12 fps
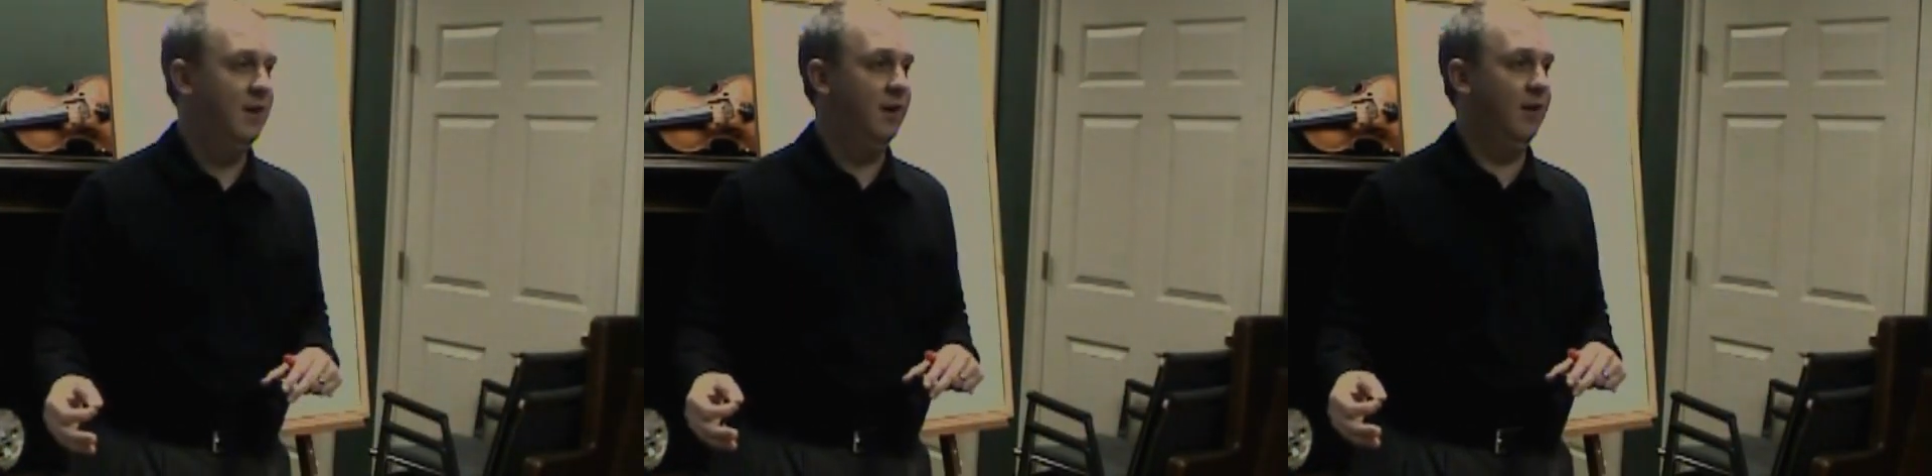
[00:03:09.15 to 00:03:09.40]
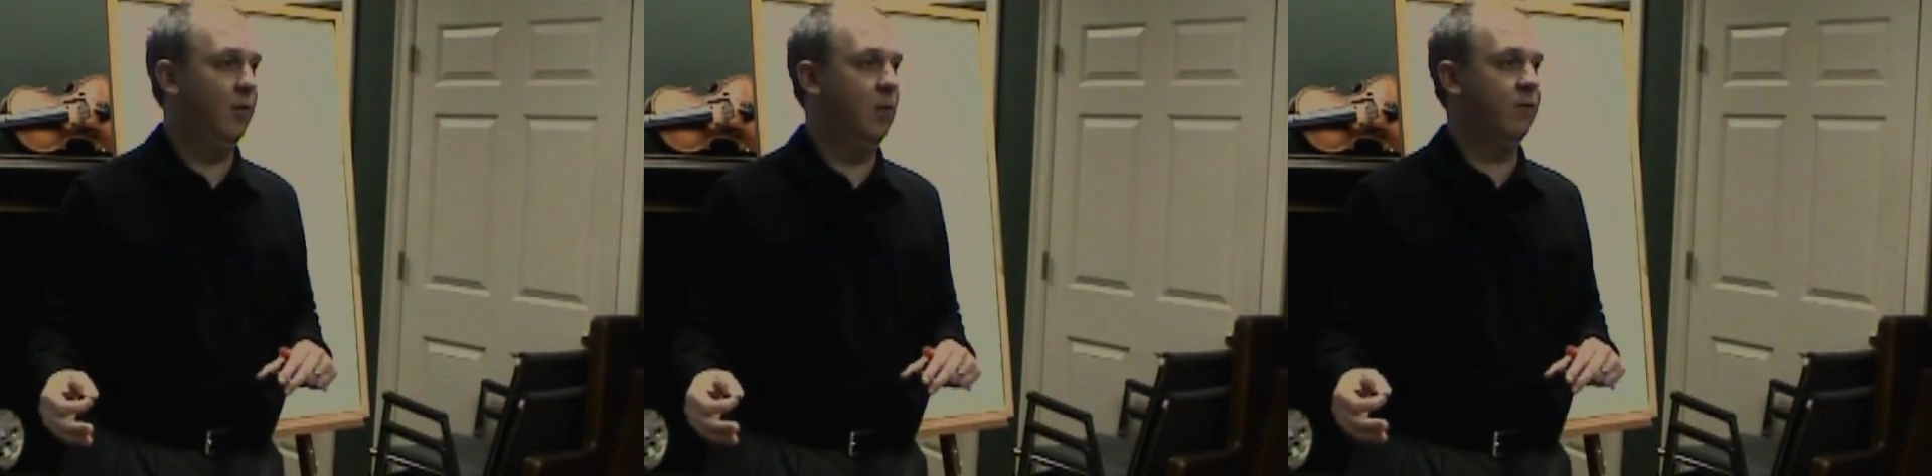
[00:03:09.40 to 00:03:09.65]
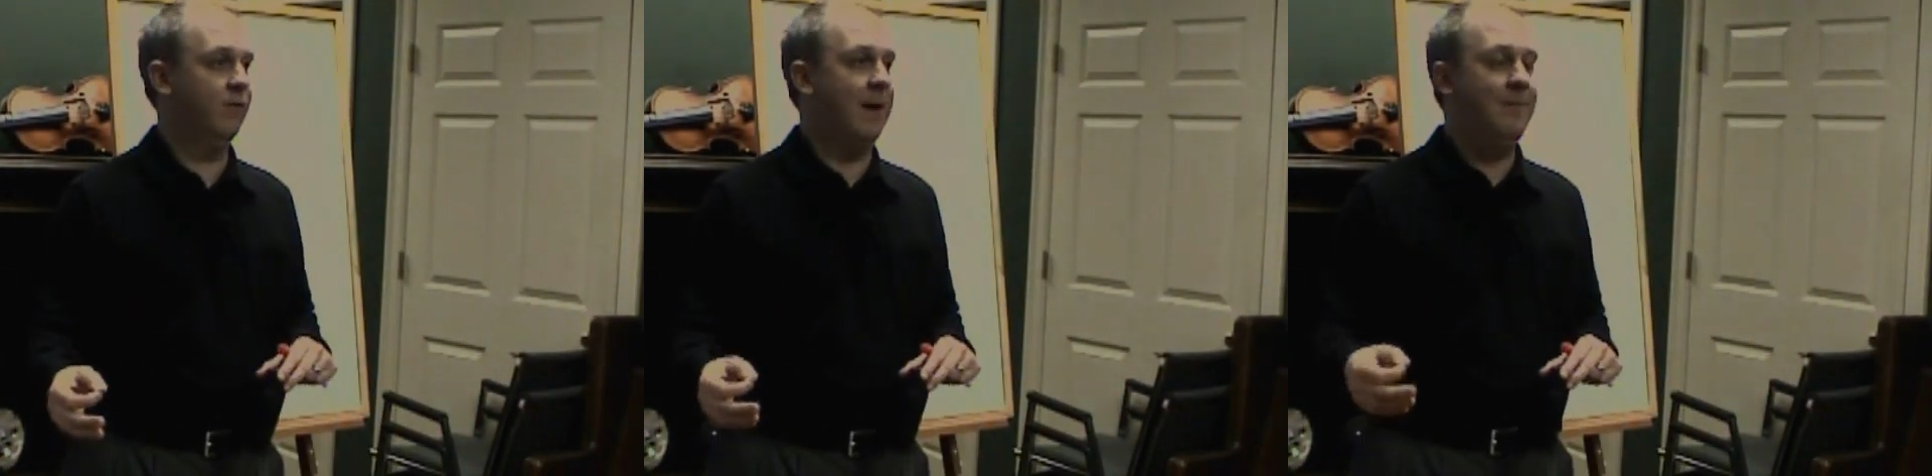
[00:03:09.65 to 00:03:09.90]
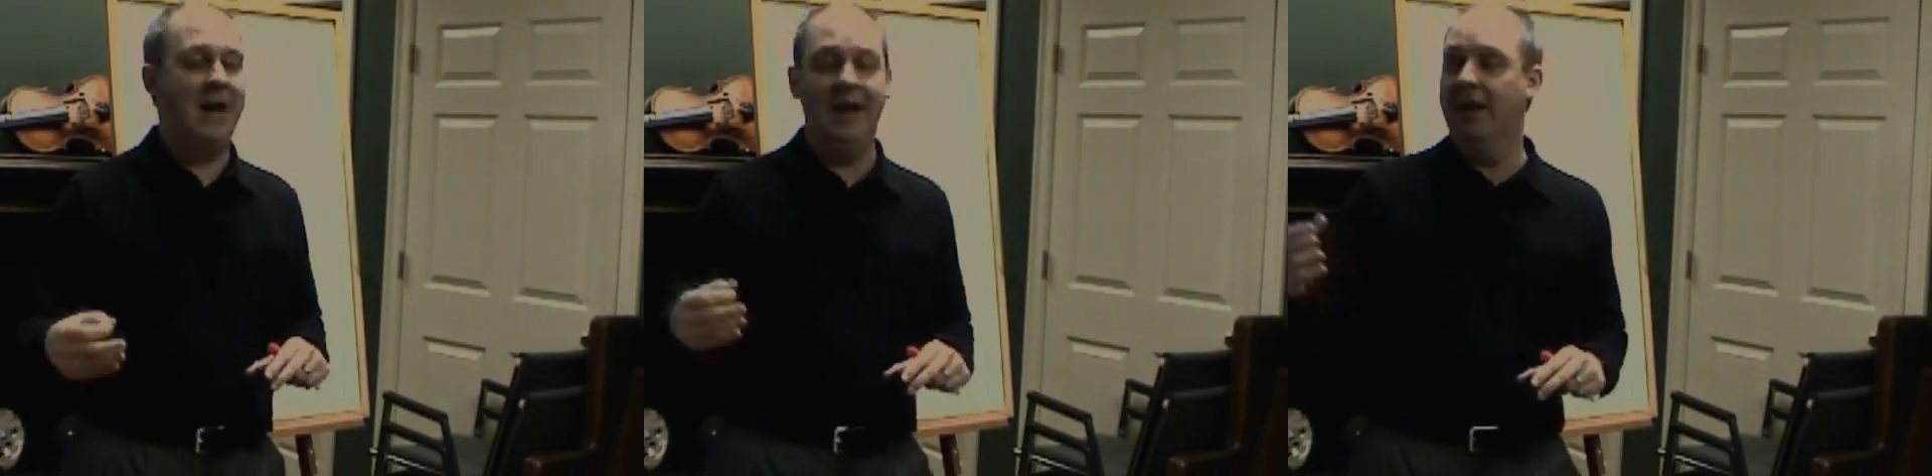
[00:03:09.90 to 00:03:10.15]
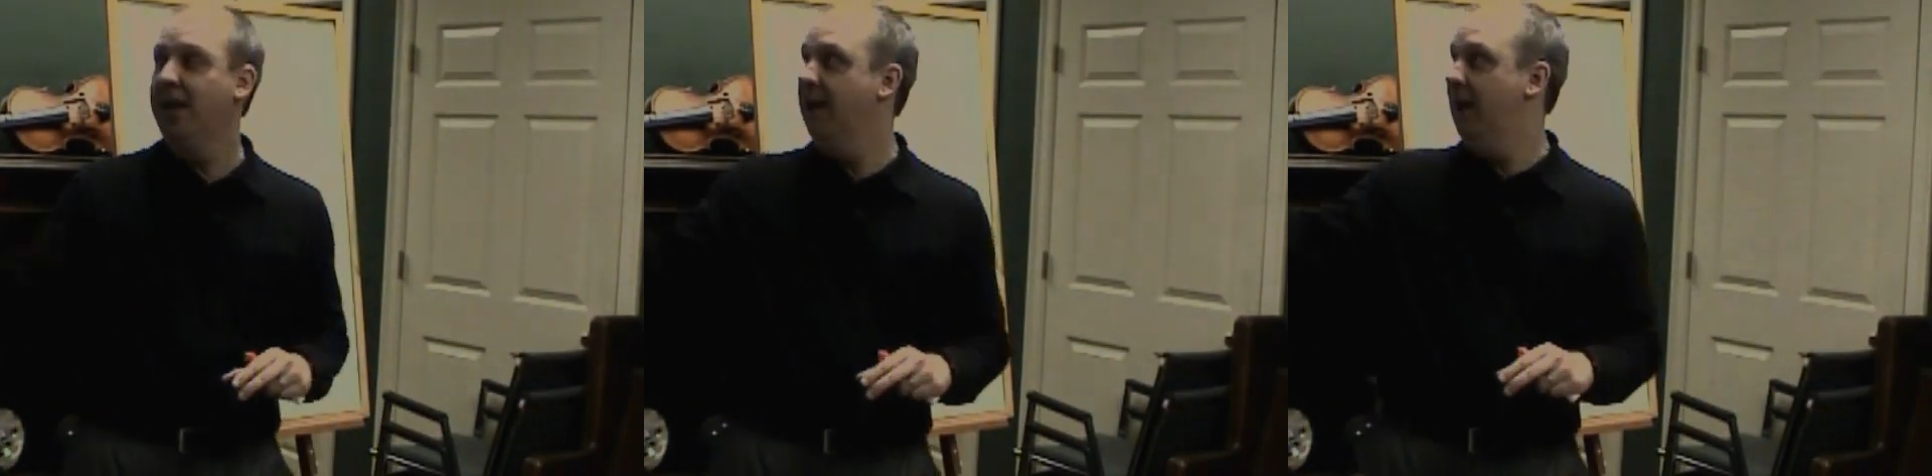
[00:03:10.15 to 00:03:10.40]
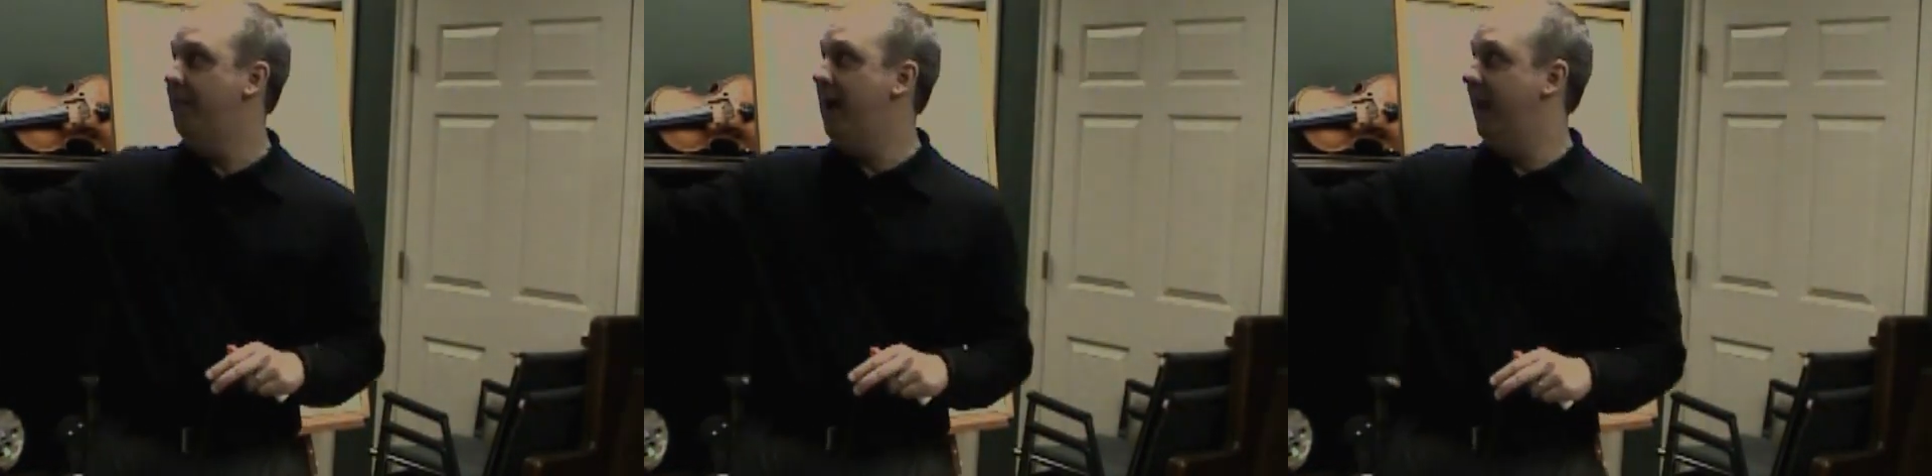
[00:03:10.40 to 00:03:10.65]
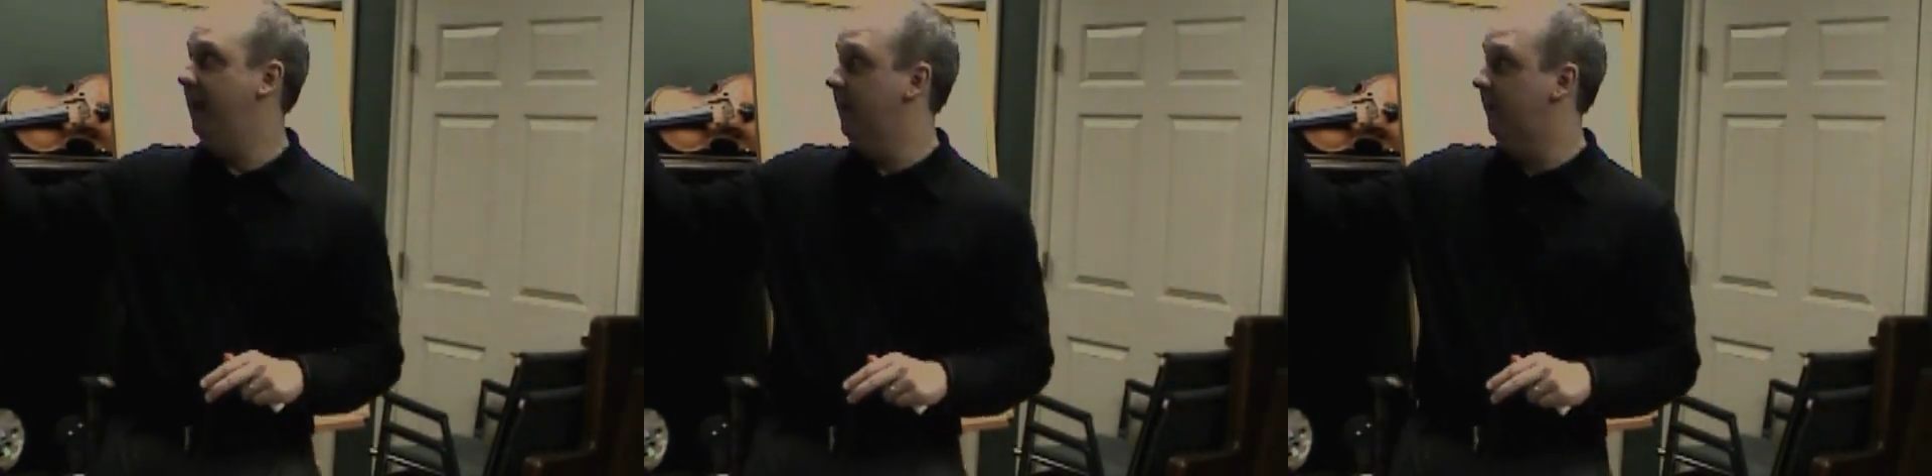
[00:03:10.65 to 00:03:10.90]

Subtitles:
In other words, I might